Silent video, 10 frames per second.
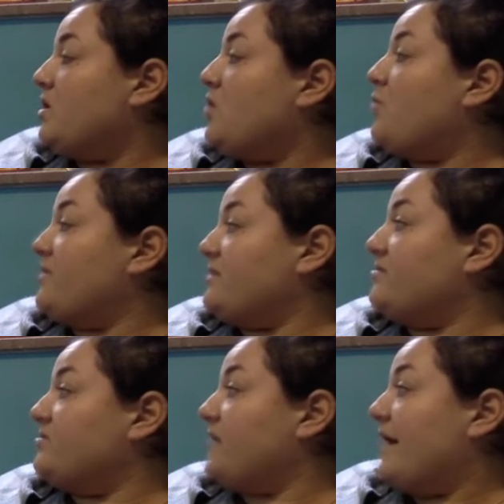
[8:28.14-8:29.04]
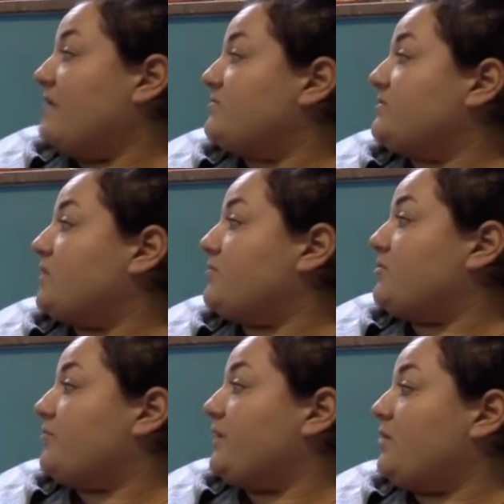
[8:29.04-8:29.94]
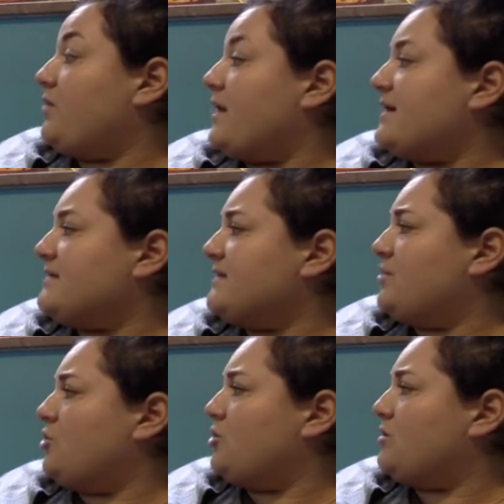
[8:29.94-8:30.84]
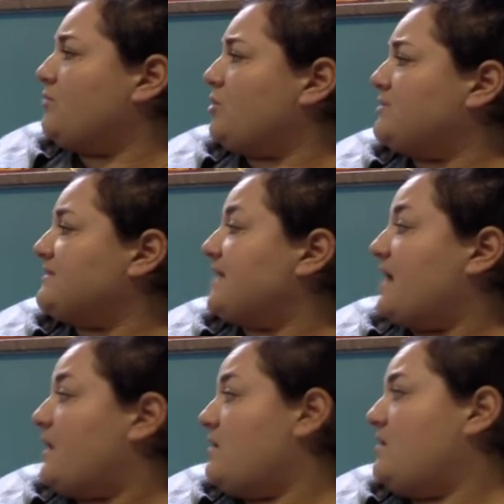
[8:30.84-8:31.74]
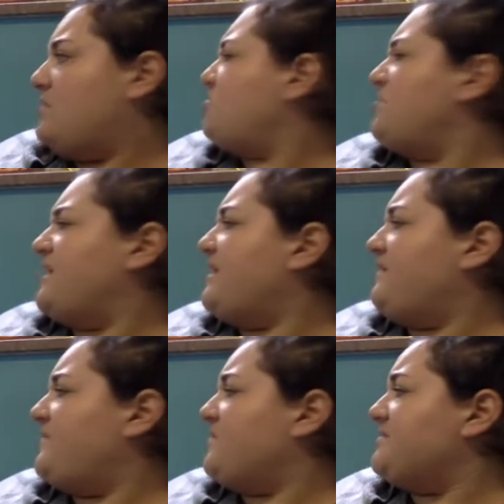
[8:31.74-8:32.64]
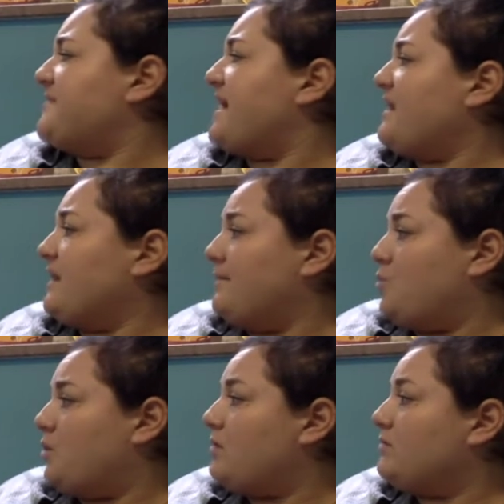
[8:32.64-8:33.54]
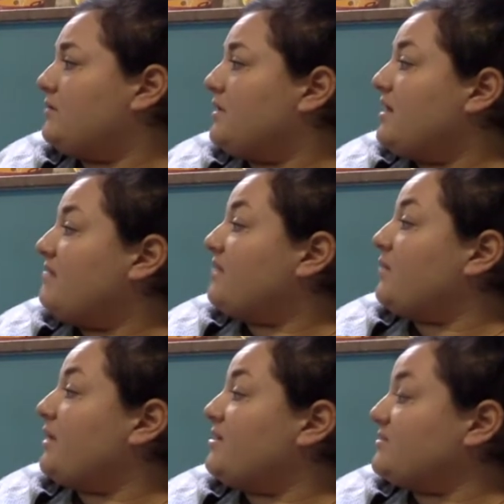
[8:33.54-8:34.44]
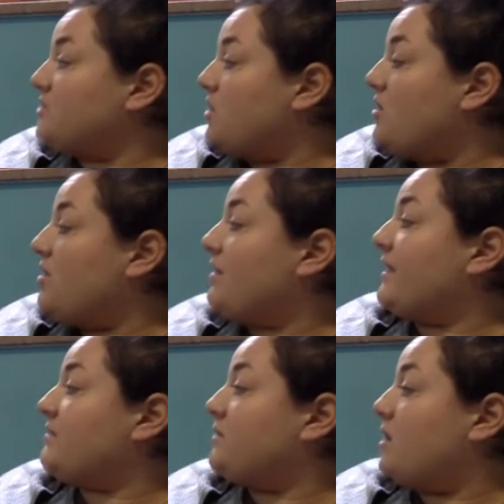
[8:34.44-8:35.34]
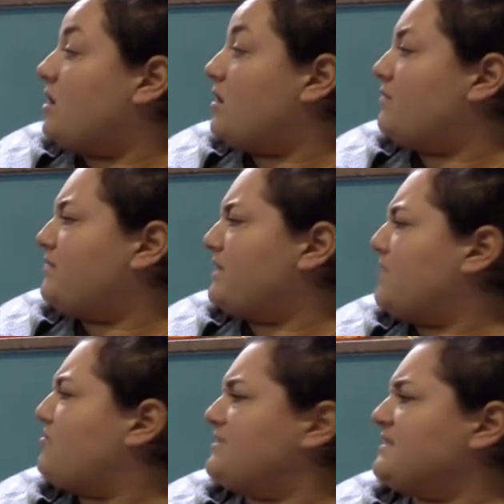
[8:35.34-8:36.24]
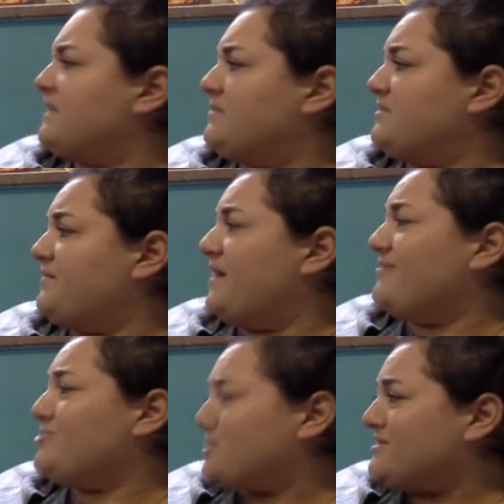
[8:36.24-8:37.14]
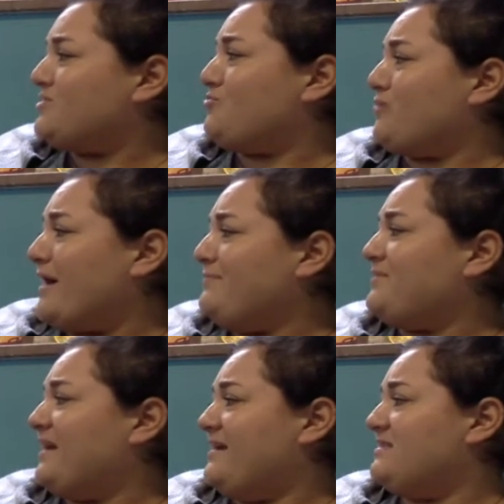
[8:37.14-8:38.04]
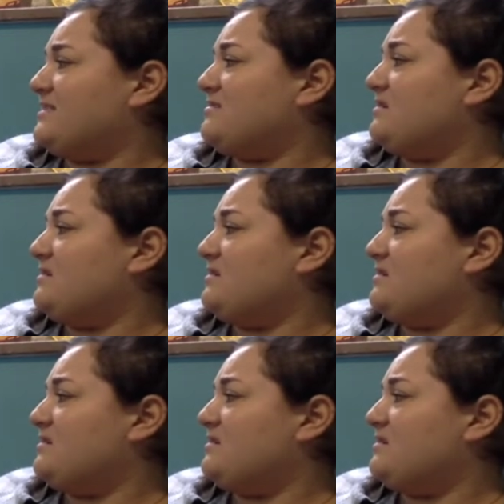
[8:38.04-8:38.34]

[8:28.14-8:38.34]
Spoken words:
When the little house saw the green grass and heard the birds singing, she didn't feel sad anymore. They went along and along, but they couldn't seem to find just the right place.